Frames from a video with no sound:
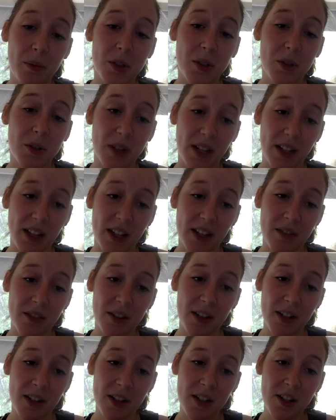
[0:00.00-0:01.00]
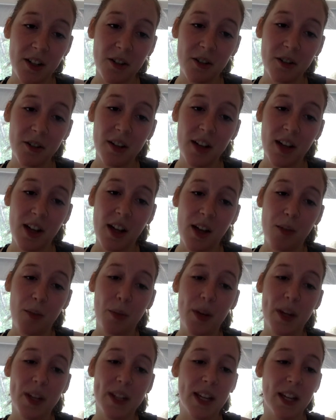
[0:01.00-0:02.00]
Greek life gonna do,
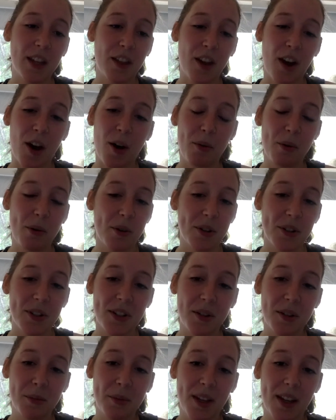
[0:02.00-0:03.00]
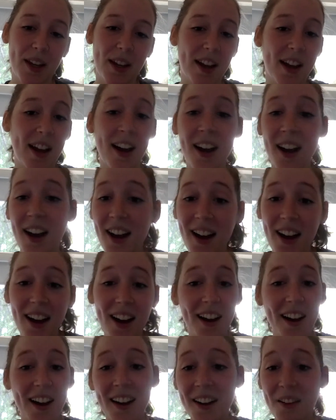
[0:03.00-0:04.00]
because they thought we were just gonna be ha ha
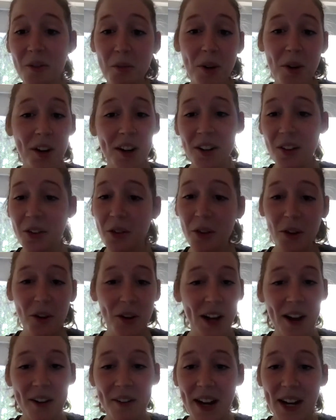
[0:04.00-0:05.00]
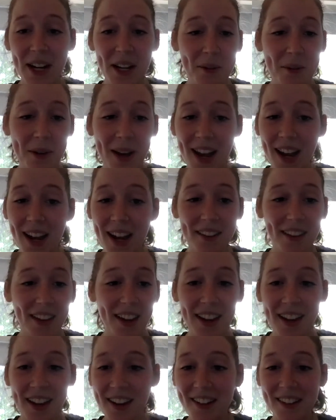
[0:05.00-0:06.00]
ha, we're gonna throw down anyway,
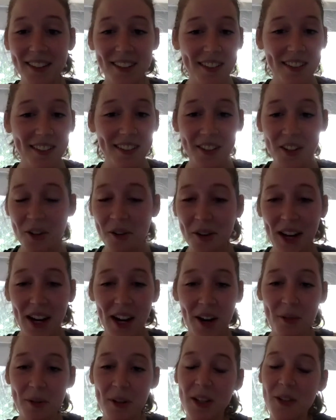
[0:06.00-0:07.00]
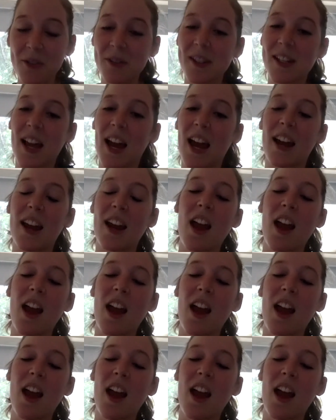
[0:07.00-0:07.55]
don't care what you say.